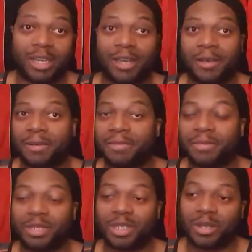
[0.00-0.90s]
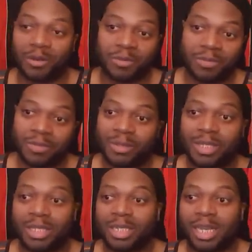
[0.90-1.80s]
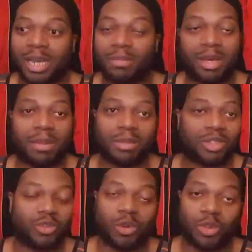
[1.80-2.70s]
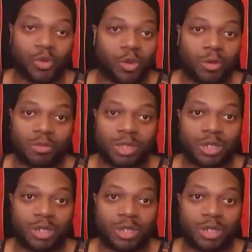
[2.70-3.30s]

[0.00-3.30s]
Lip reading: So I'm gonna scroll through them,